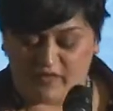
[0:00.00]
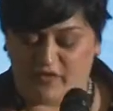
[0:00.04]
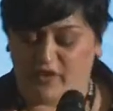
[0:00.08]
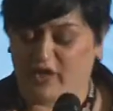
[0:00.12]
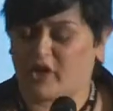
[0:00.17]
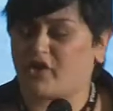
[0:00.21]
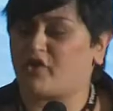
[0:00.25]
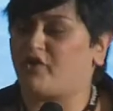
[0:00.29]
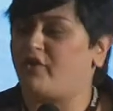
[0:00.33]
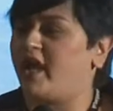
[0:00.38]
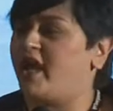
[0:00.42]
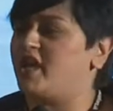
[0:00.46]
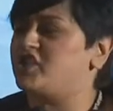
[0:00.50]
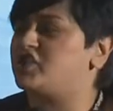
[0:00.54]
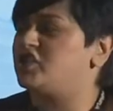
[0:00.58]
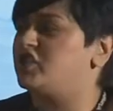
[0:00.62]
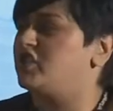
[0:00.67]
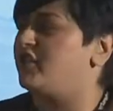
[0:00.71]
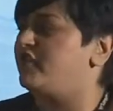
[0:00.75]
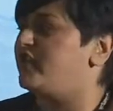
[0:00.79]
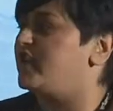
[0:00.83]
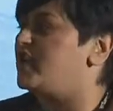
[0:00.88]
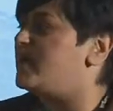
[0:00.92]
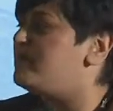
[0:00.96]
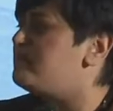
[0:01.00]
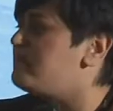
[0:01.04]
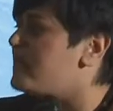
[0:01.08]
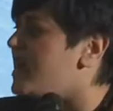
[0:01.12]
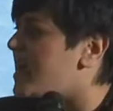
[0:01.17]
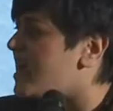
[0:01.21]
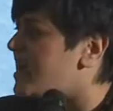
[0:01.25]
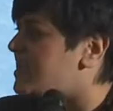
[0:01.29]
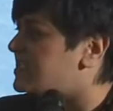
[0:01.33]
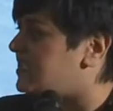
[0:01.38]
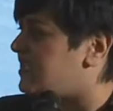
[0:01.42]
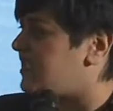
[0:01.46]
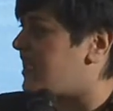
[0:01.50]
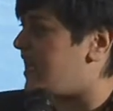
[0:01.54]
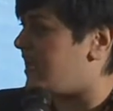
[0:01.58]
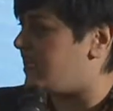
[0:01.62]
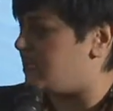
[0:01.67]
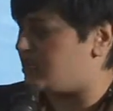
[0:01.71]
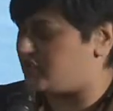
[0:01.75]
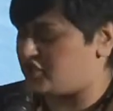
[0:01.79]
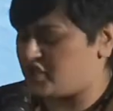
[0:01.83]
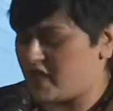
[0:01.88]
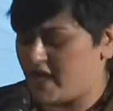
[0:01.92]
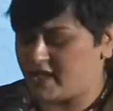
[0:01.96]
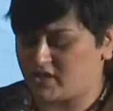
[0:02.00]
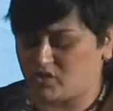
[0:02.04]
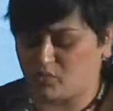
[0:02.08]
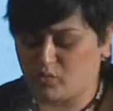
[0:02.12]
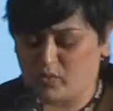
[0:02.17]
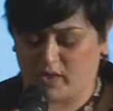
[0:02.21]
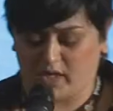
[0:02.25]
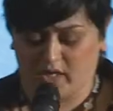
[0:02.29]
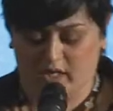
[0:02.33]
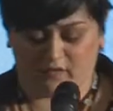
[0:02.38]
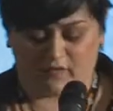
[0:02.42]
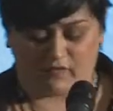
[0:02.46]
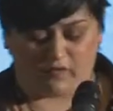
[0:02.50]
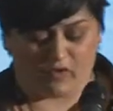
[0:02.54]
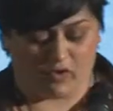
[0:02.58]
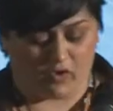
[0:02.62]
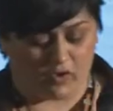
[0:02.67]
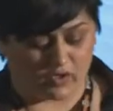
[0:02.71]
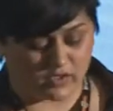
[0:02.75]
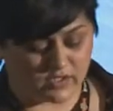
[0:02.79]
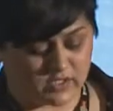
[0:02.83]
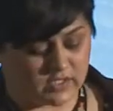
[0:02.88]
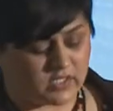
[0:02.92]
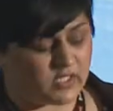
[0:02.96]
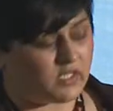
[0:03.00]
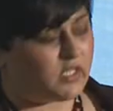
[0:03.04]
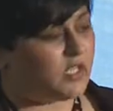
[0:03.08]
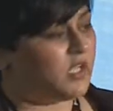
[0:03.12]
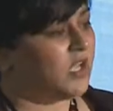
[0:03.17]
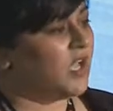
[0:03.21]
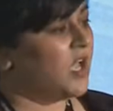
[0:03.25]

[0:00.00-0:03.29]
the creation of an amazing NHS workforce.